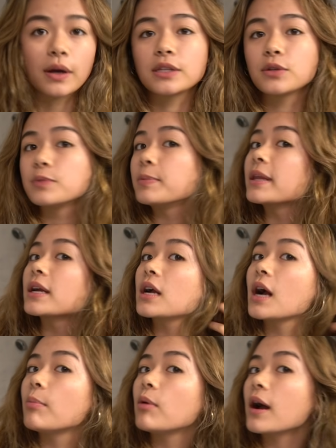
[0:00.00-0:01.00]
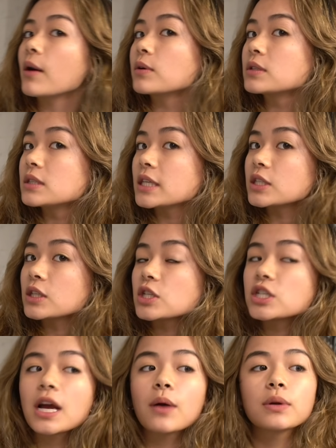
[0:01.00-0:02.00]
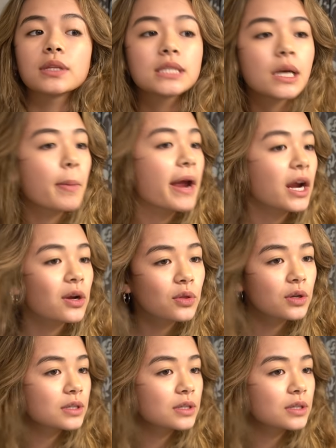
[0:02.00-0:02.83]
Okay, so it's been like a couple hours since I took a shower. This is how my hair